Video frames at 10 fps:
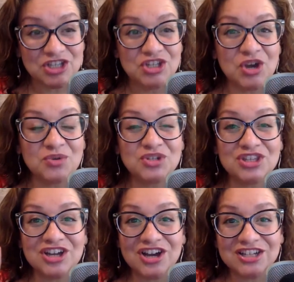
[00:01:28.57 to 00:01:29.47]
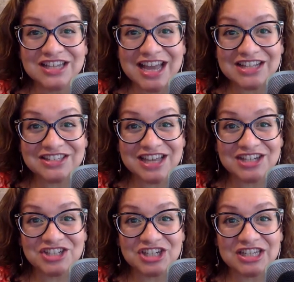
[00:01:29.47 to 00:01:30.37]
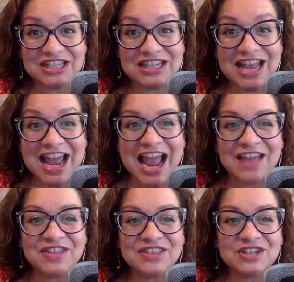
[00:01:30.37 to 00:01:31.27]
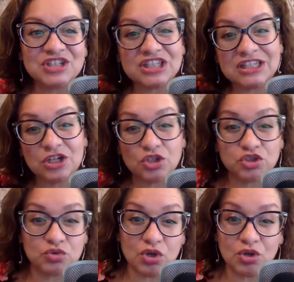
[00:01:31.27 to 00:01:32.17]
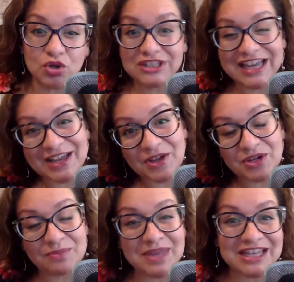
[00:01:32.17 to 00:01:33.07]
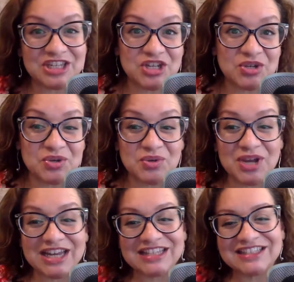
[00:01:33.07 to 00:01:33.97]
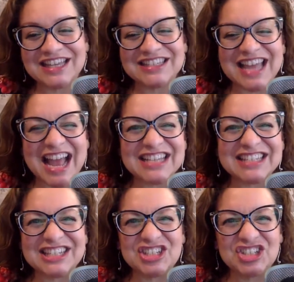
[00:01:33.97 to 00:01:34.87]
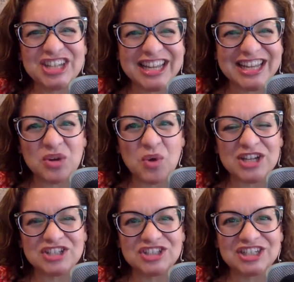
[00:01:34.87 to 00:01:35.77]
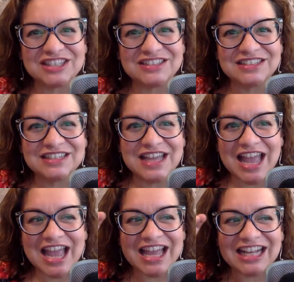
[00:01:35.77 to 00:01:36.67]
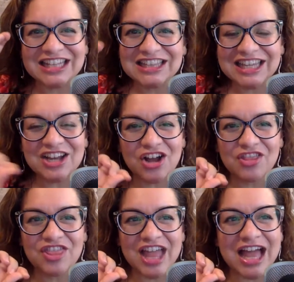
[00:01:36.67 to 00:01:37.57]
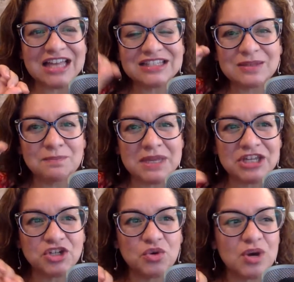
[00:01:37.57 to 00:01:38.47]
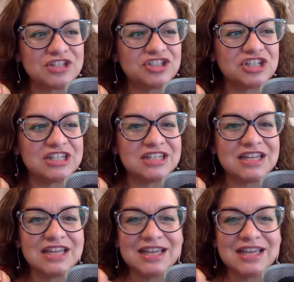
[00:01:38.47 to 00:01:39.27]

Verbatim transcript: Go to the contact section and then there's a little scroll down menu and it says ask a chicken question. And click on that, submit your question.